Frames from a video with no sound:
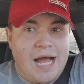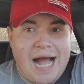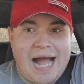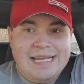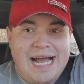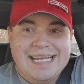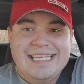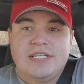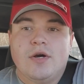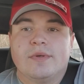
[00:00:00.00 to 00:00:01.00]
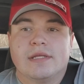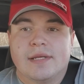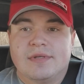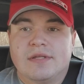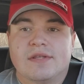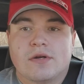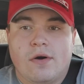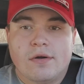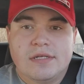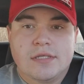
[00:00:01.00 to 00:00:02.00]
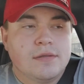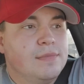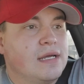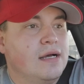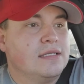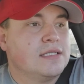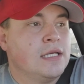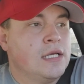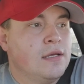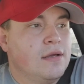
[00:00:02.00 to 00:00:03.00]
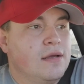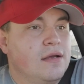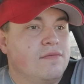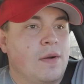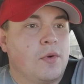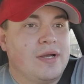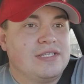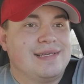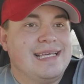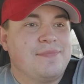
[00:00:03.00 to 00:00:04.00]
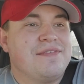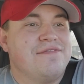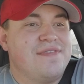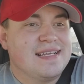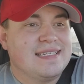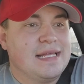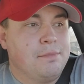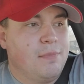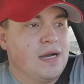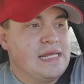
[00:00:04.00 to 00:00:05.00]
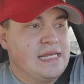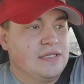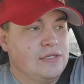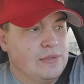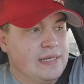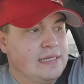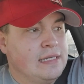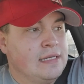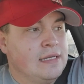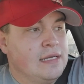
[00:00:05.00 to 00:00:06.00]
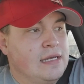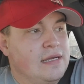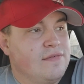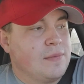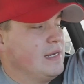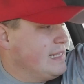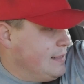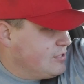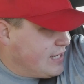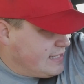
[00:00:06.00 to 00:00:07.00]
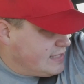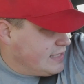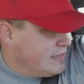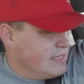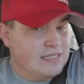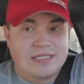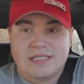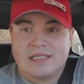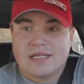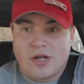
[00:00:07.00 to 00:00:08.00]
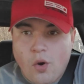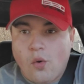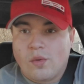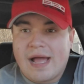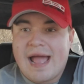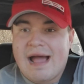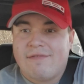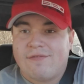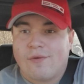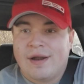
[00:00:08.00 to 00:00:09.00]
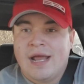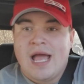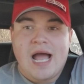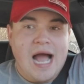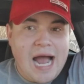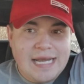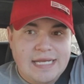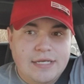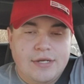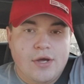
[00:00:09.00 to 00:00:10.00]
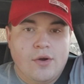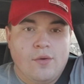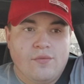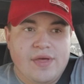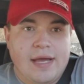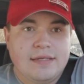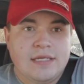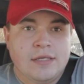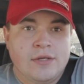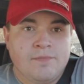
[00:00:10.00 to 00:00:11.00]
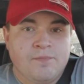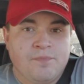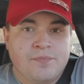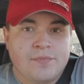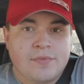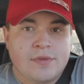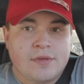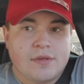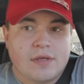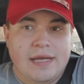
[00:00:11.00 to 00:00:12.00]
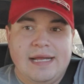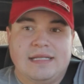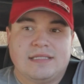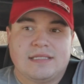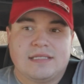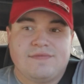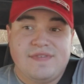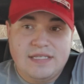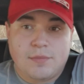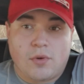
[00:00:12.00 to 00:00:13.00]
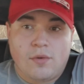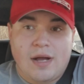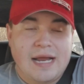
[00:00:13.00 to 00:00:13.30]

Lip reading: I need to know what the limits of this car is, because if I'm going to keep investing money into it, if I'm going to keep chasing this goal I have for it, I need to know that it's feasible.